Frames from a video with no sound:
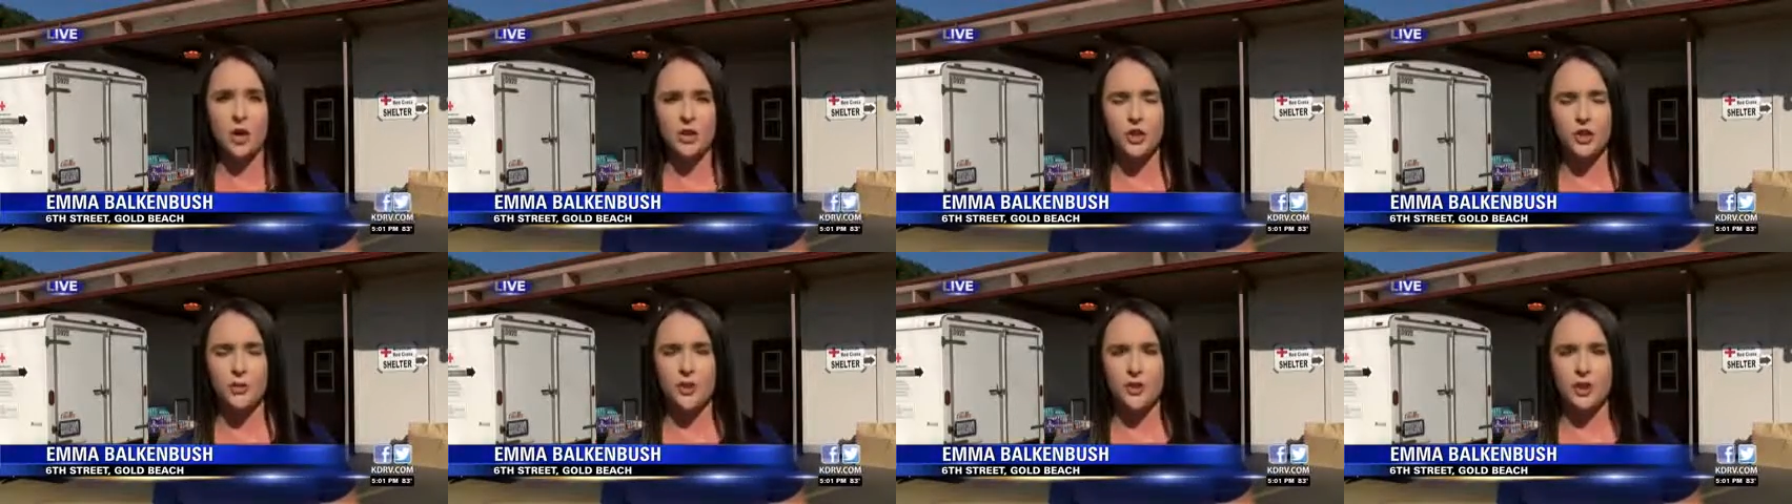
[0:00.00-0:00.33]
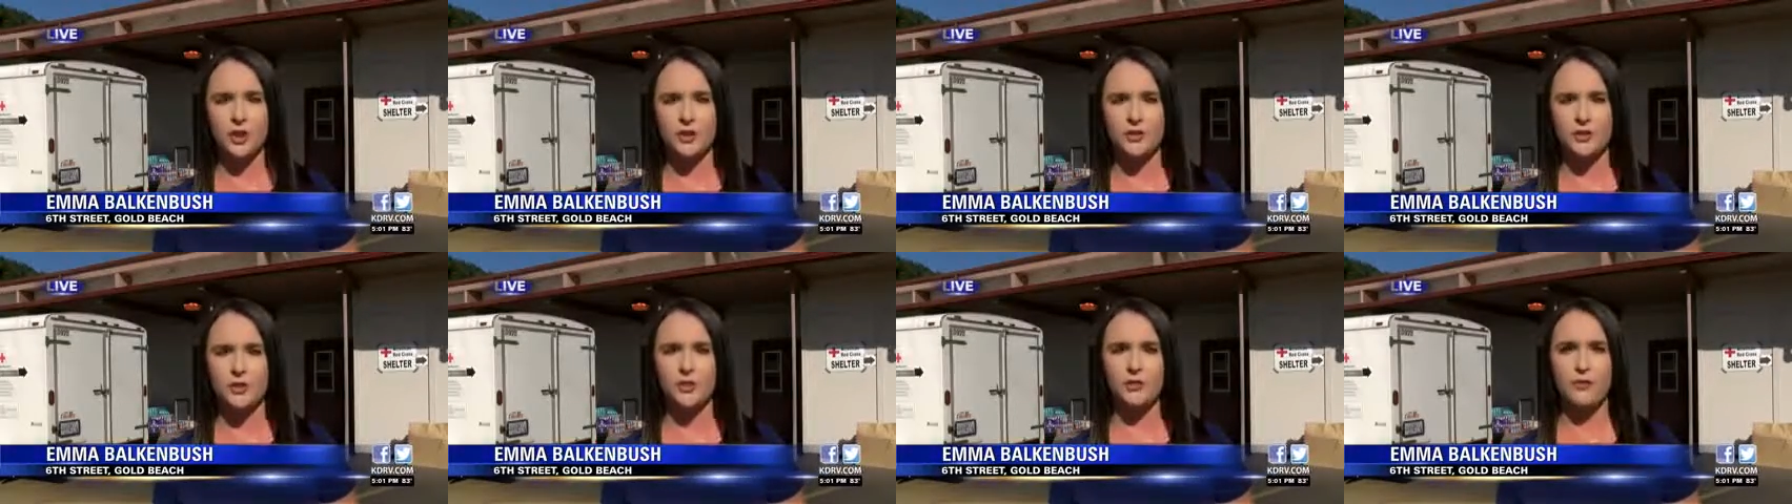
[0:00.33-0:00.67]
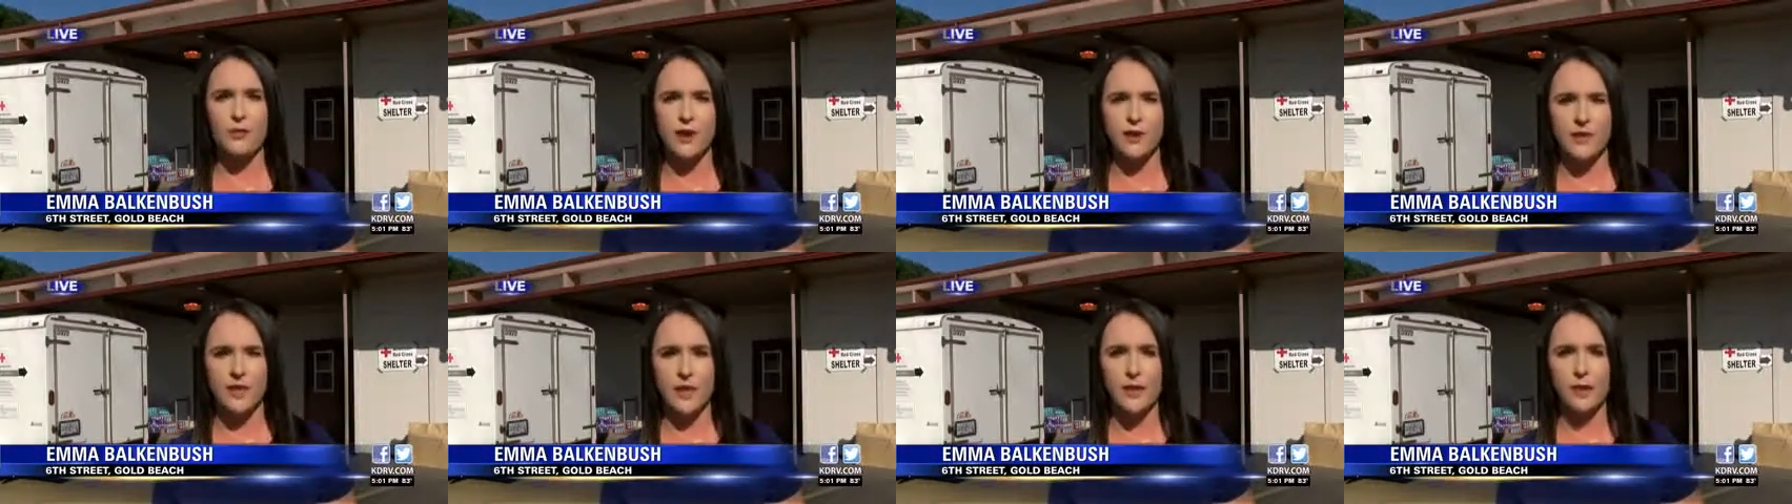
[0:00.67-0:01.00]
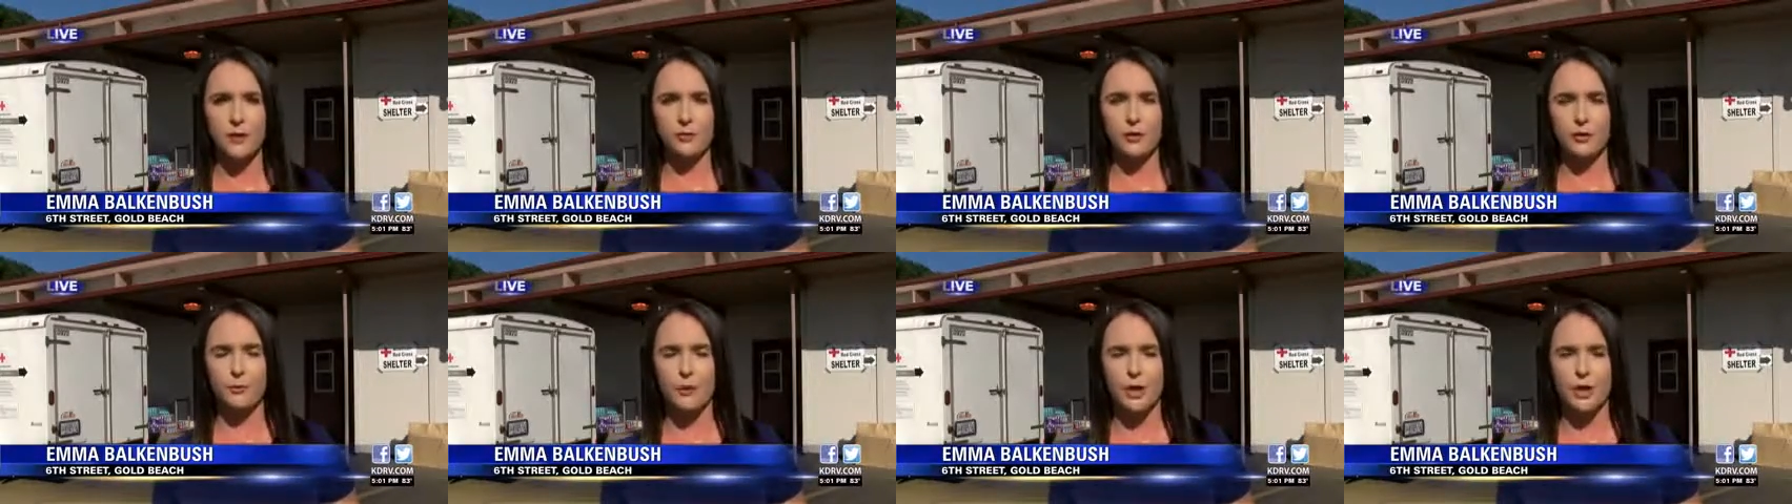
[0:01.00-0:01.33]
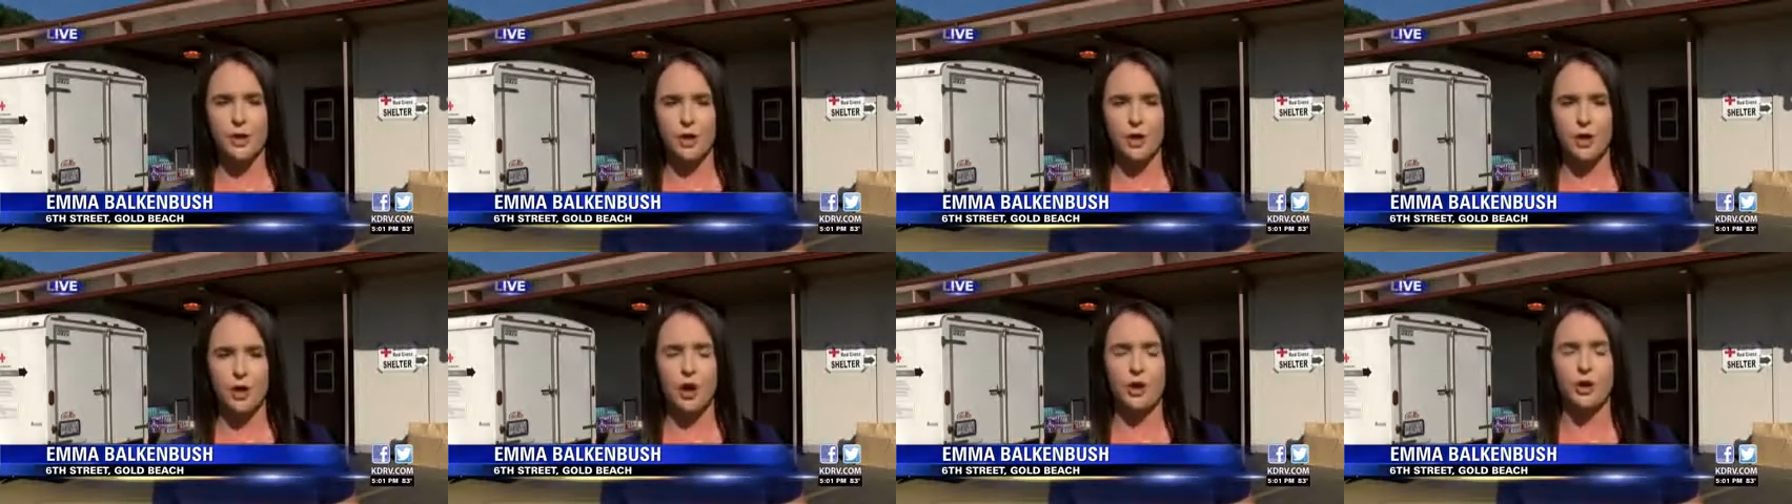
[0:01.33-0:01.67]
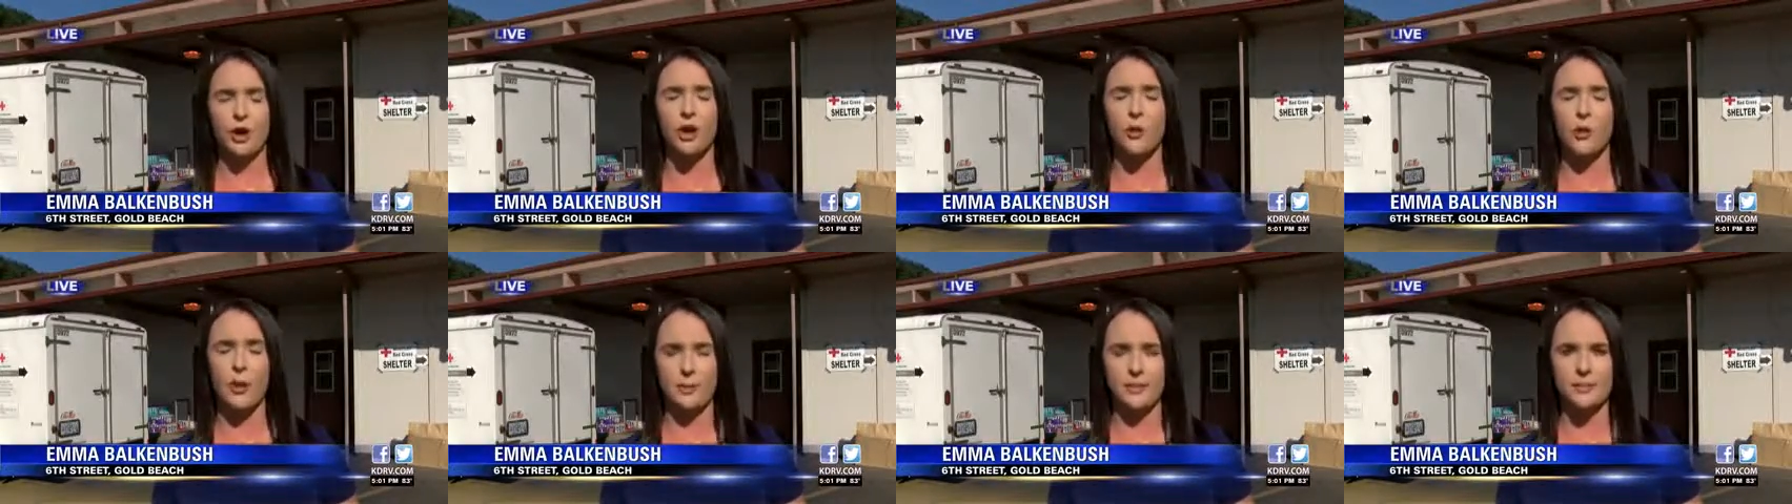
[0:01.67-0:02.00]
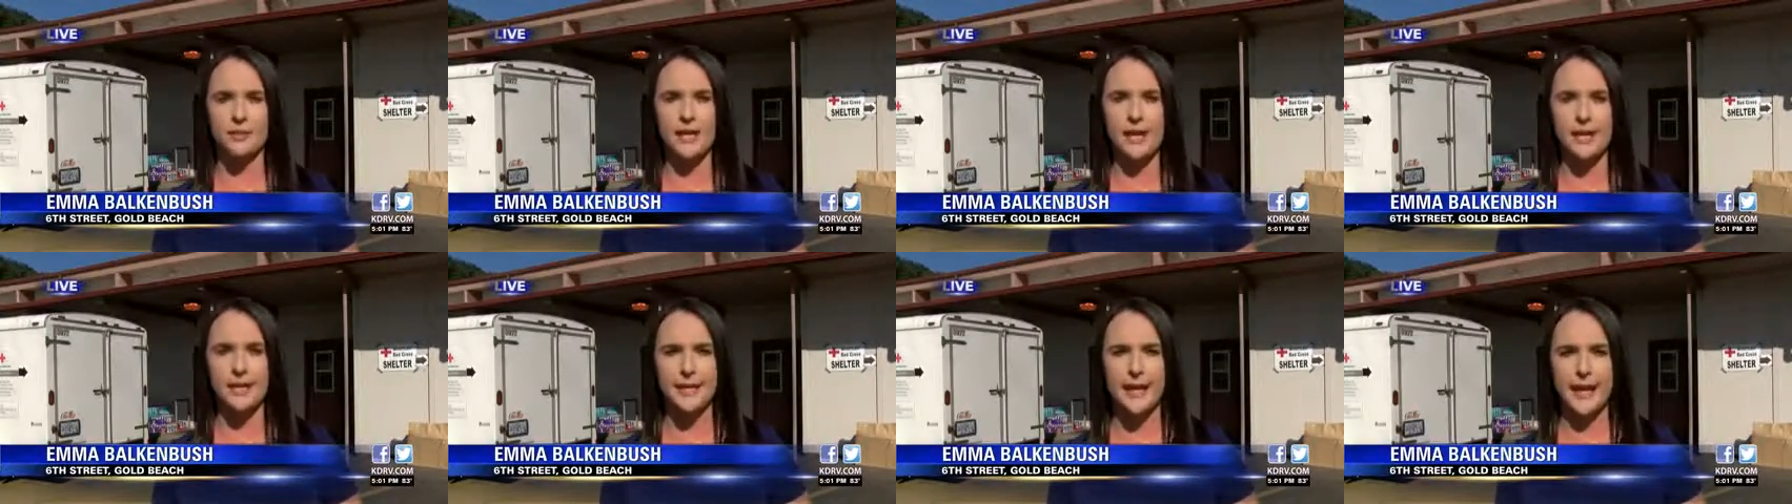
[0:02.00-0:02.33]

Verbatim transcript: And you can also find that information on our website,